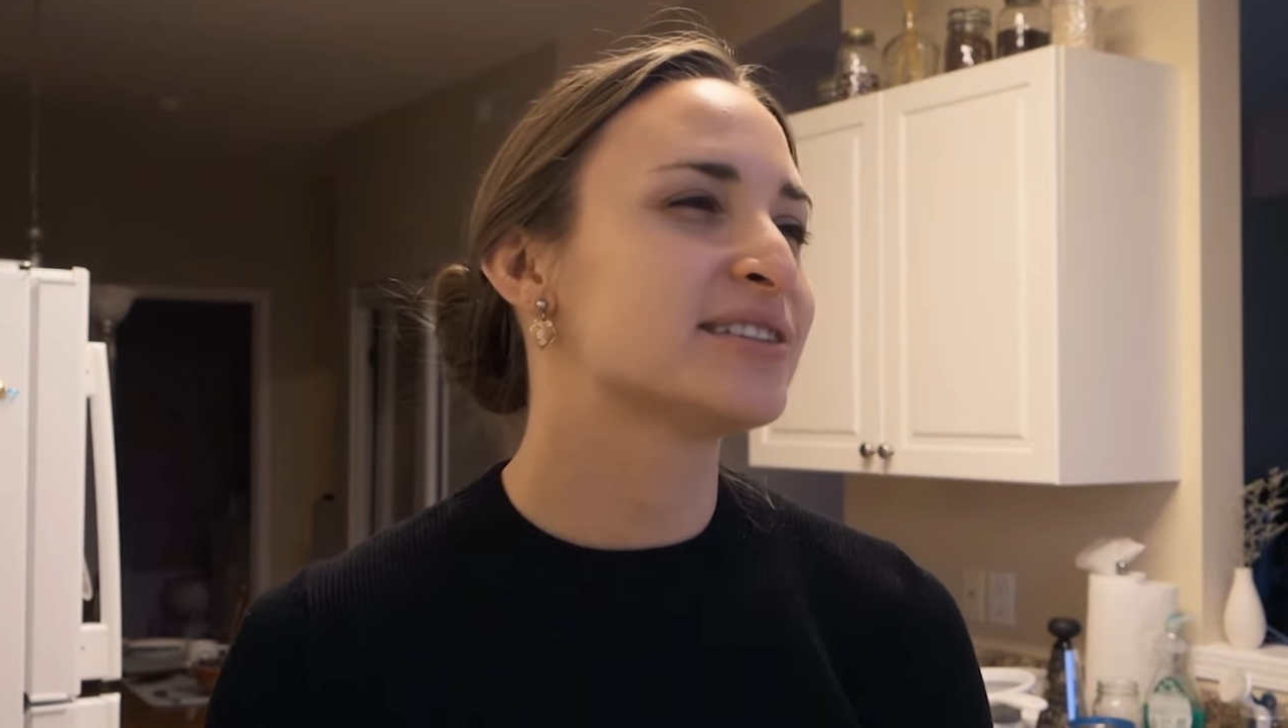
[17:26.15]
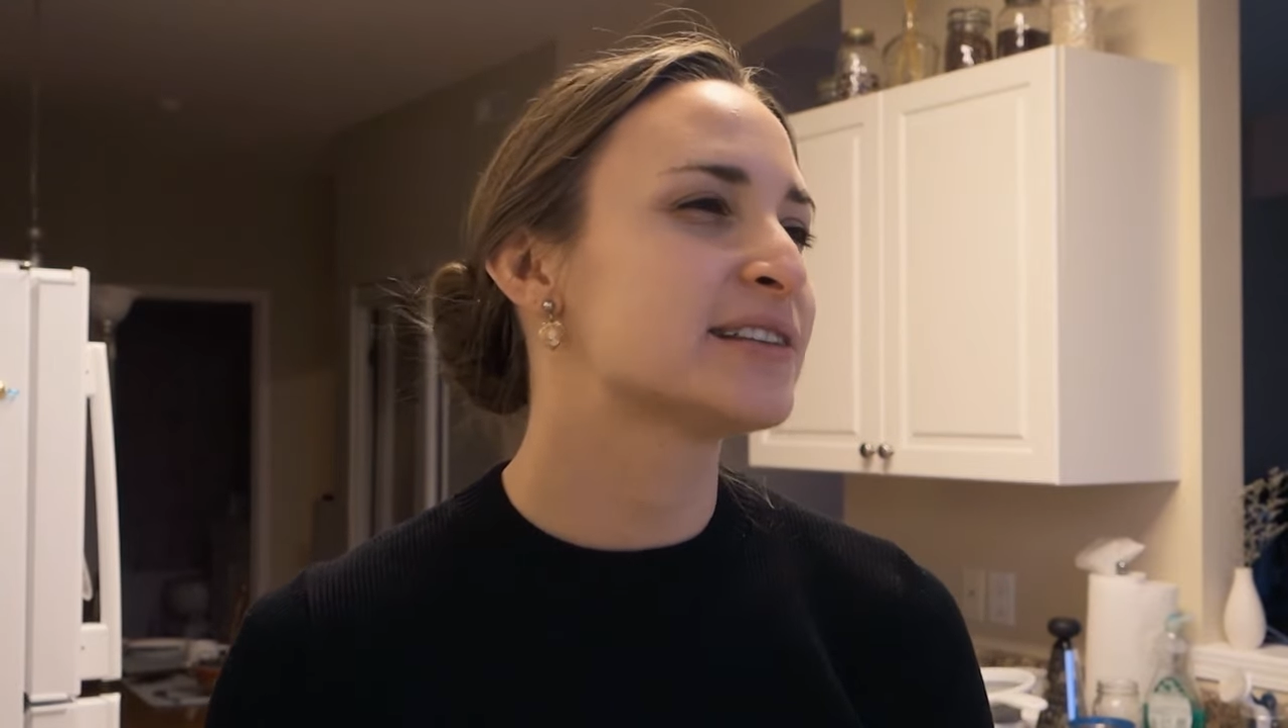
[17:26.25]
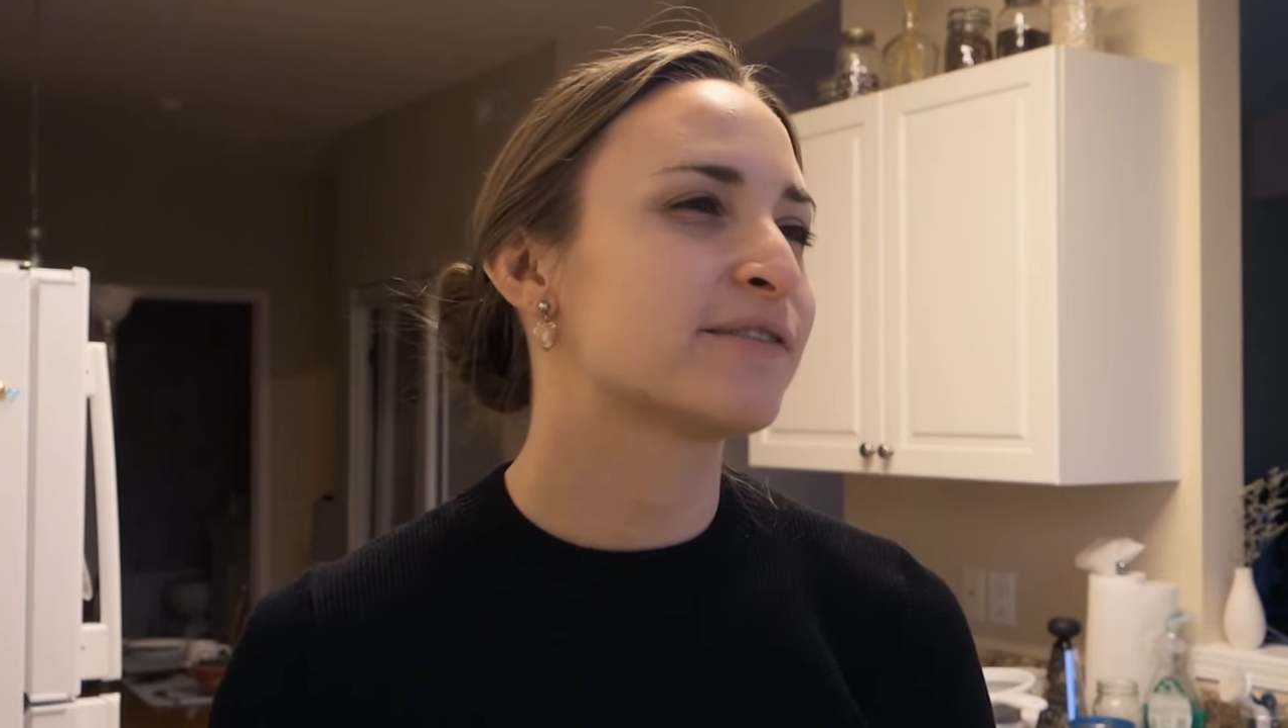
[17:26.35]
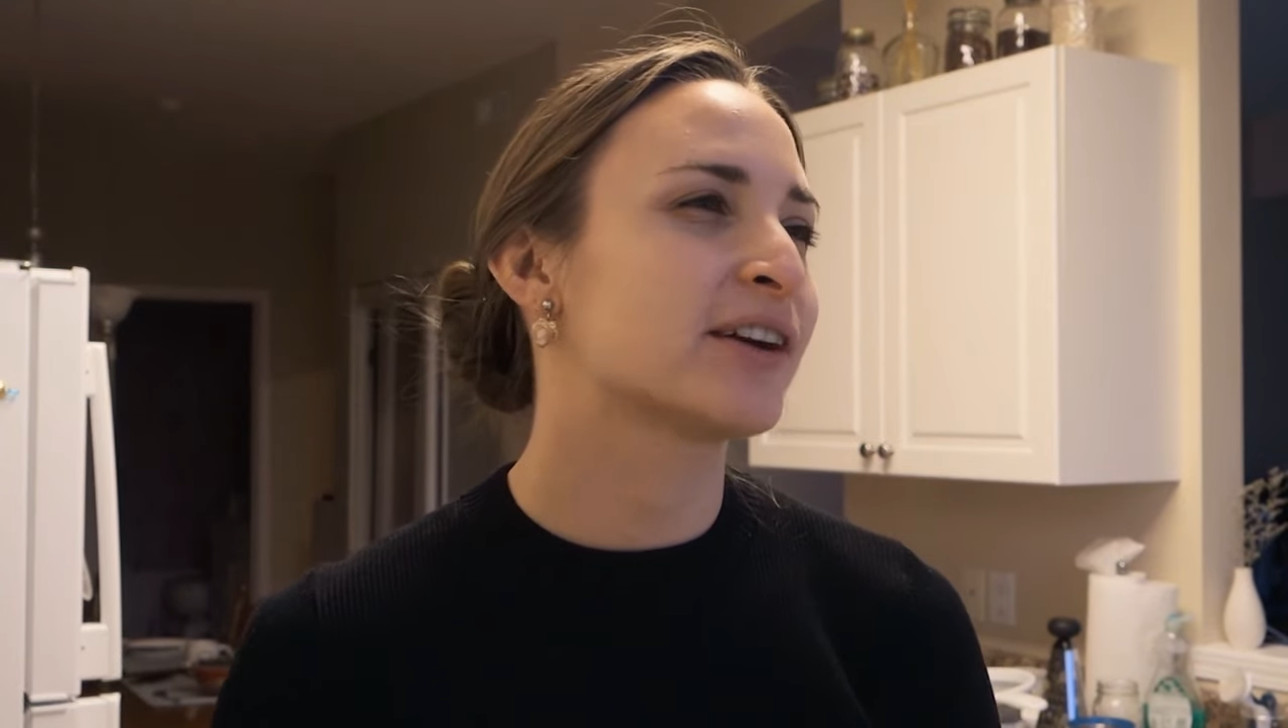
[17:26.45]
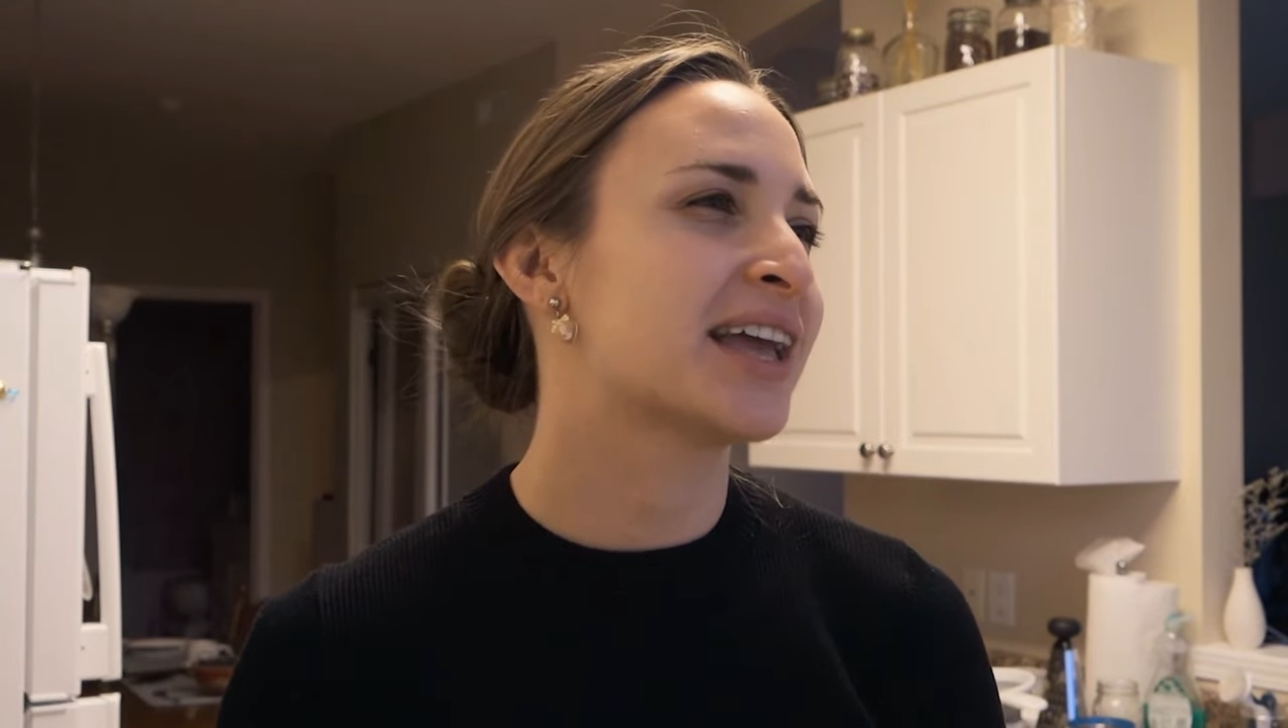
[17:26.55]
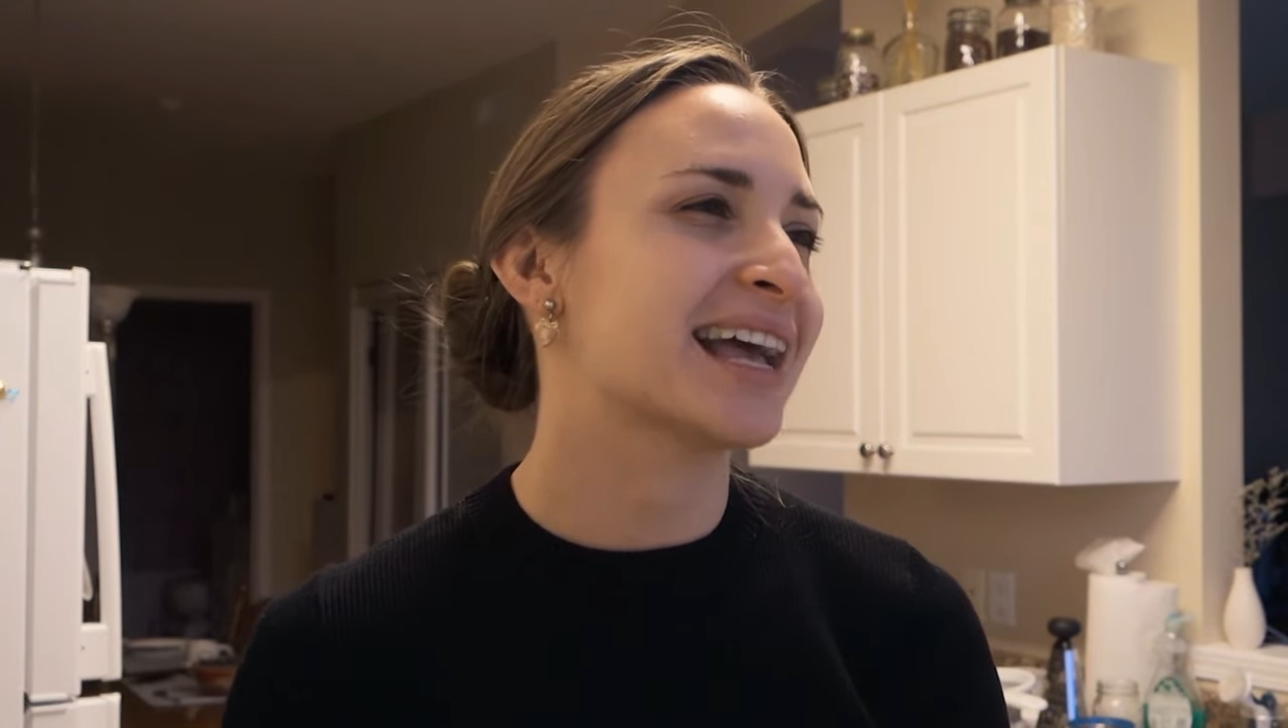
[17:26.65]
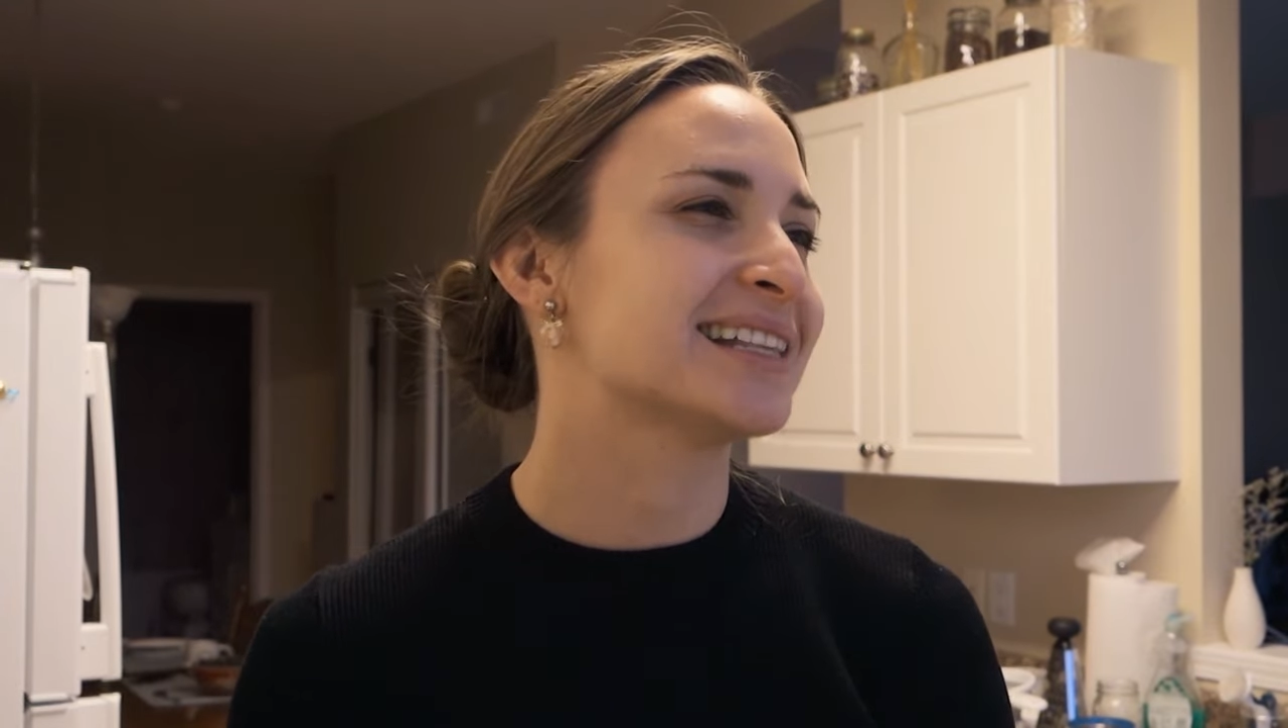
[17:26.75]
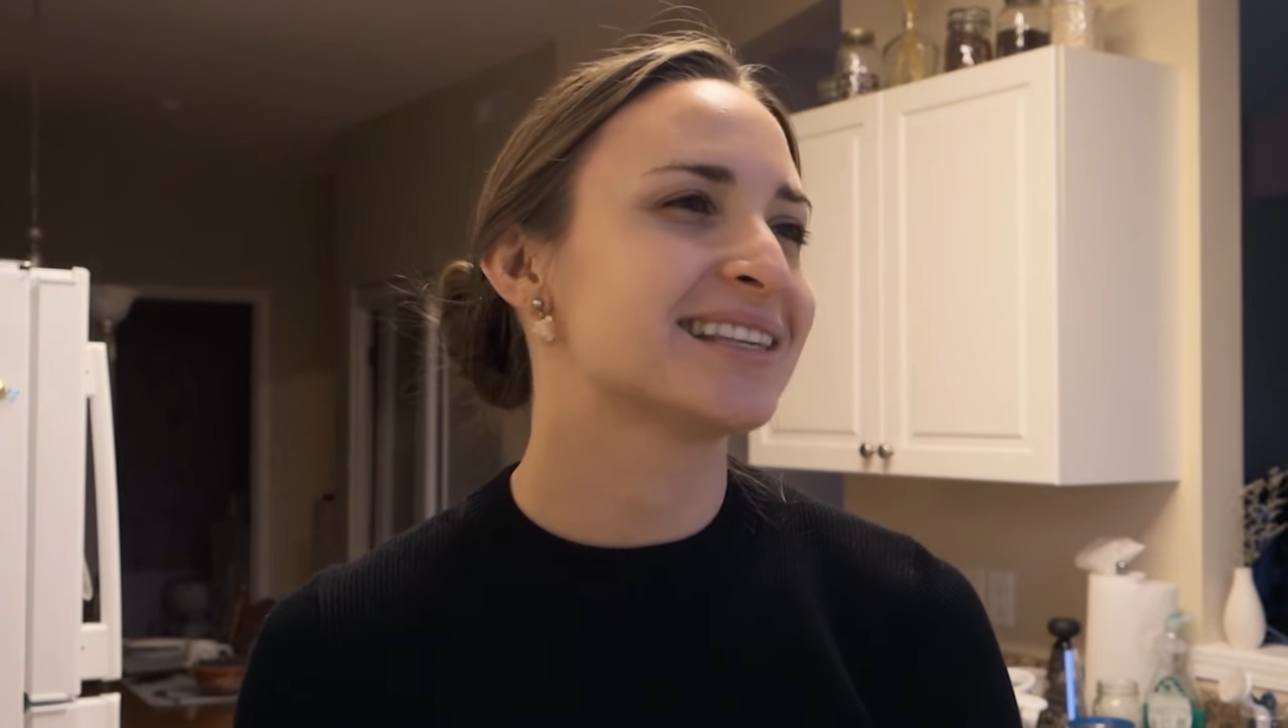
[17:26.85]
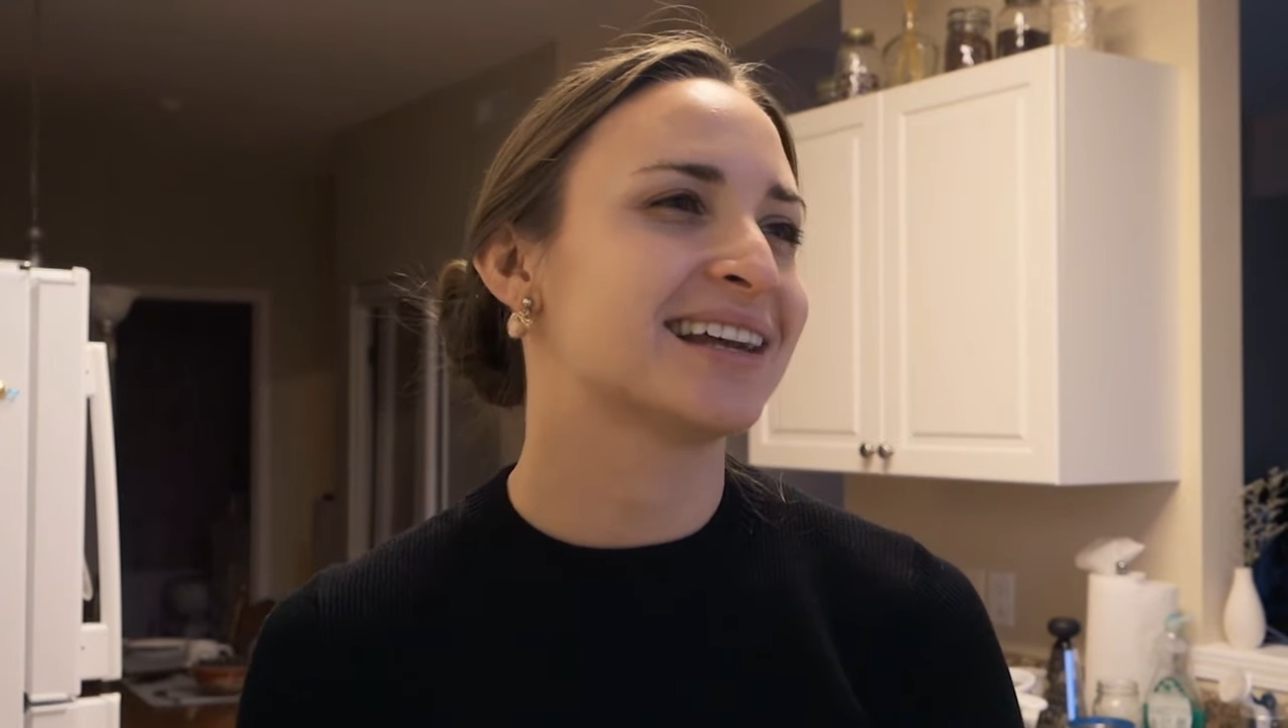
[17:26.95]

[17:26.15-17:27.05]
just forgets